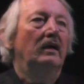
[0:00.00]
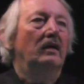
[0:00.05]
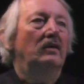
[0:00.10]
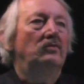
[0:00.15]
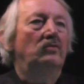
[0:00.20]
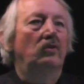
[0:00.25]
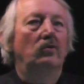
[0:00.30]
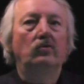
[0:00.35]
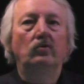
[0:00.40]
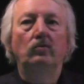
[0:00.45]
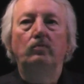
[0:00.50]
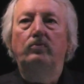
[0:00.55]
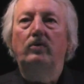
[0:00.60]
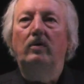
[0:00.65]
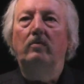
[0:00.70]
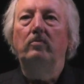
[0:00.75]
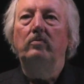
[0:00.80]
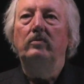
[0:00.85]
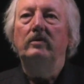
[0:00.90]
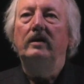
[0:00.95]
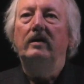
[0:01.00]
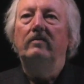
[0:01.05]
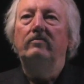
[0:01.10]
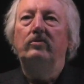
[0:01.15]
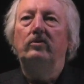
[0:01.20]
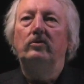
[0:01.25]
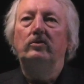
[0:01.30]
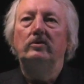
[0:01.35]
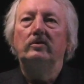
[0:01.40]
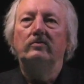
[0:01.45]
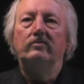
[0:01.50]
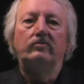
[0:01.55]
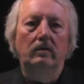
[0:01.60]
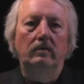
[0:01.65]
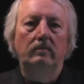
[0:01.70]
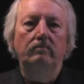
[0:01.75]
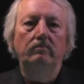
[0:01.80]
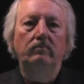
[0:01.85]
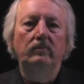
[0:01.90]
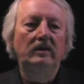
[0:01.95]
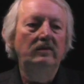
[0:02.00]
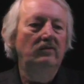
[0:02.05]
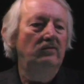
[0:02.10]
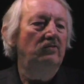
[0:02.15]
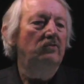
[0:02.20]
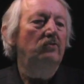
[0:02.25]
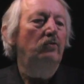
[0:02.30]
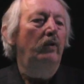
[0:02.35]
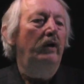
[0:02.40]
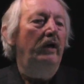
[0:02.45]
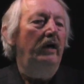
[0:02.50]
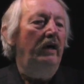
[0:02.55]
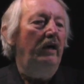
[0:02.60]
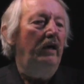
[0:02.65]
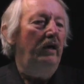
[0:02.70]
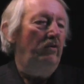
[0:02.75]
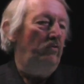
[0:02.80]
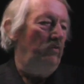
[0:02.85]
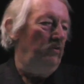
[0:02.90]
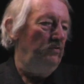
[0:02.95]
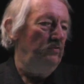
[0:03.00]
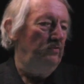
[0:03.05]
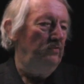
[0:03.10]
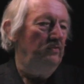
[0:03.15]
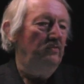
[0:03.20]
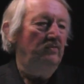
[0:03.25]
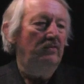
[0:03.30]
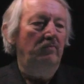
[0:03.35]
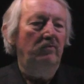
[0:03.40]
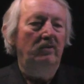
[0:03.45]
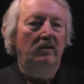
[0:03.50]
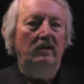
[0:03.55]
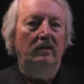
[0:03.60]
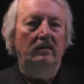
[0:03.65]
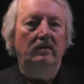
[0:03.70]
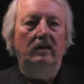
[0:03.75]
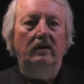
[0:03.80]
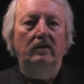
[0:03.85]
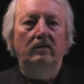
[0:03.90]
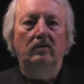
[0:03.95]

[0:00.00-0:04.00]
So you probably have heard of mean square errors or something like that,